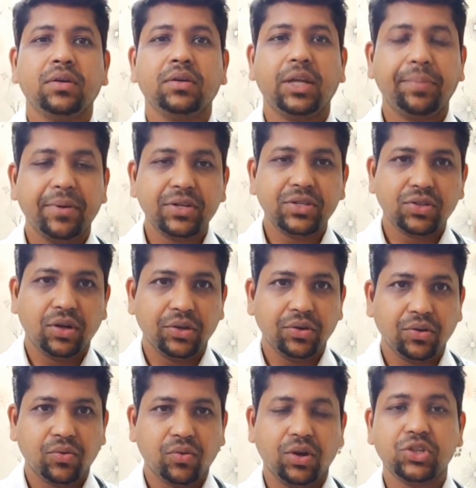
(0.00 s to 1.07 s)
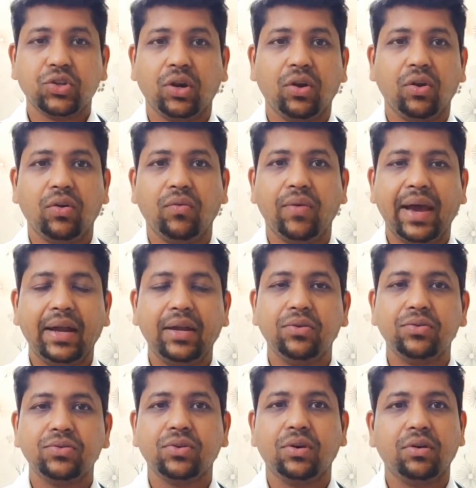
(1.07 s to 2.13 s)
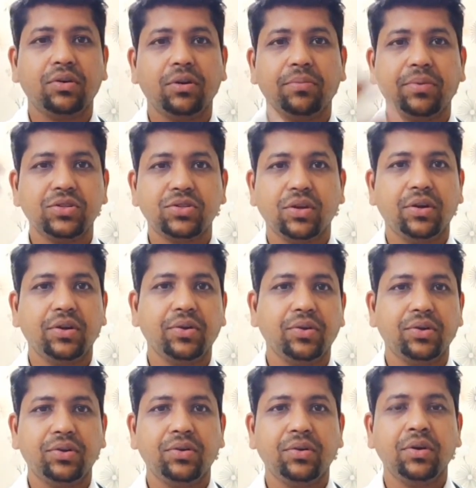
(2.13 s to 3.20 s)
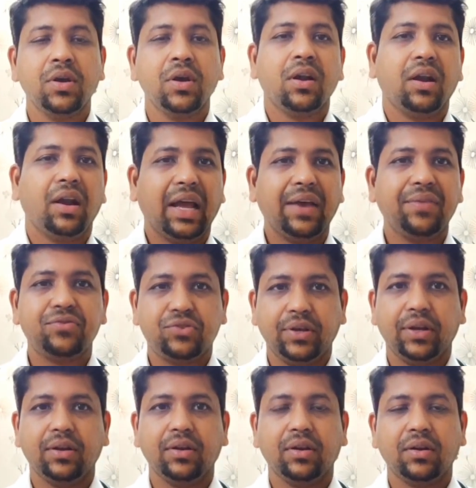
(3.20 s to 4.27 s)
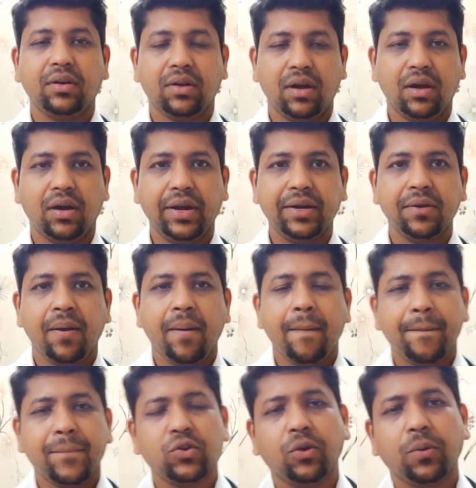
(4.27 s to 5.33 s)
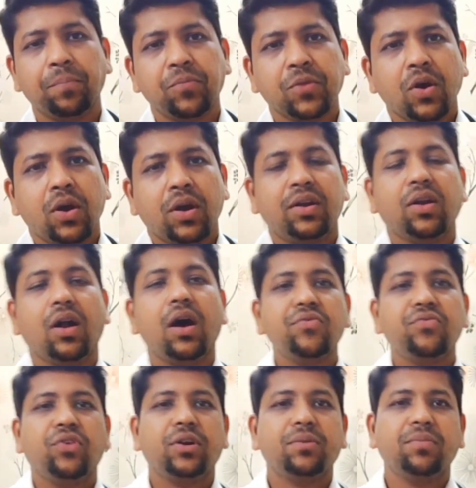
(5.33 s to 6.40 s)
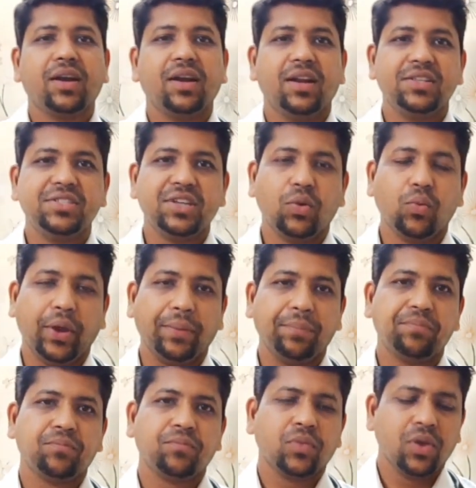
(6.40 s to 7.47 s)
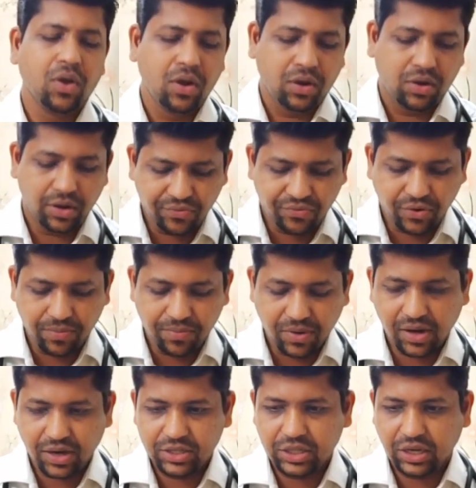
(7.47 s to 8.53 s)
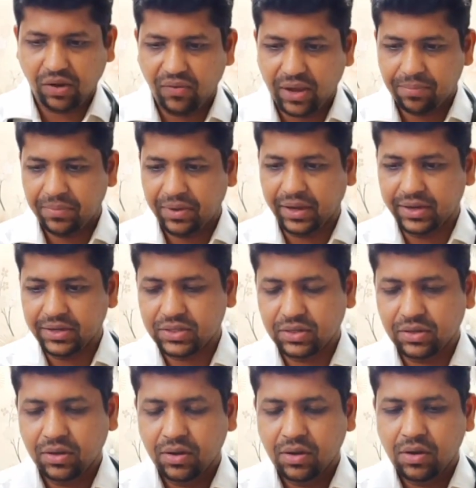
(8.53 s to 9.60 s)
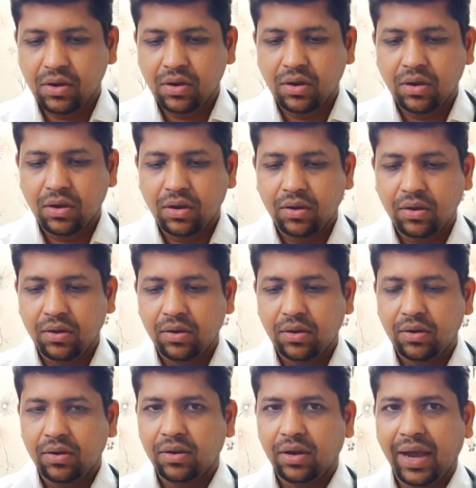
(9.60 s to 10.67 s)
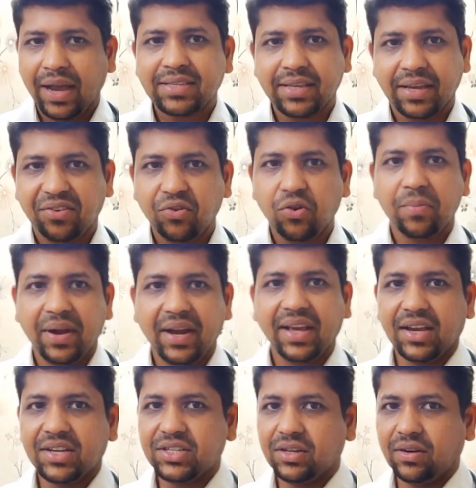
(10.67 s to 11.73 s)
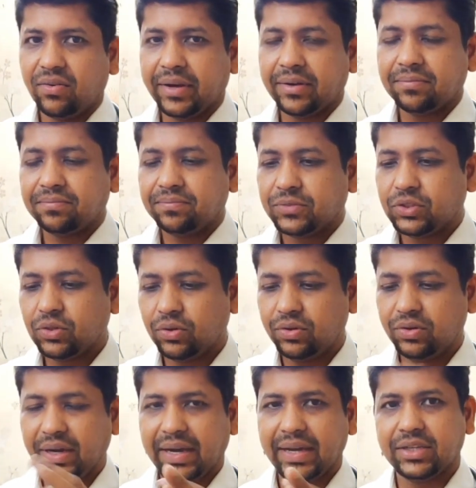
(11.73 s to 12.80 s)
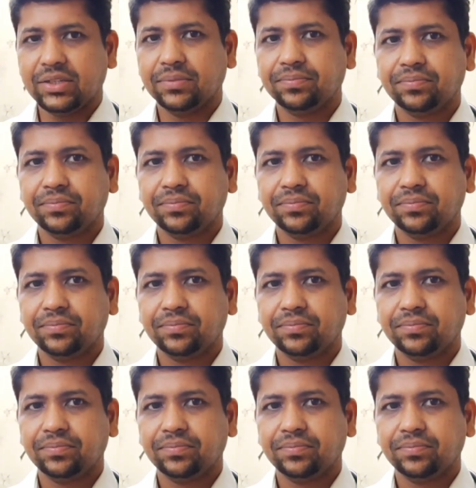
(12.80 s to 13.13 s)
Depends on your cholesterol values or depends on your lifestyle. All right. So non-pharmacological way. Non-pharmacological way means I said no medication, right? So diet.